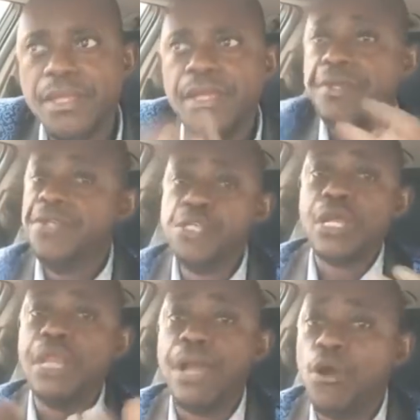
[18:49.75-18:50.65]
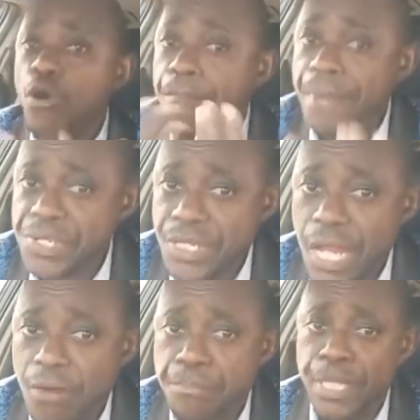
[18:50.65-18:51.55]
This one is my own
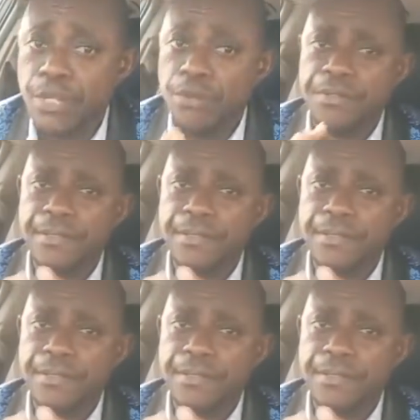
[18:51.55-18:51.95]
personal opinion.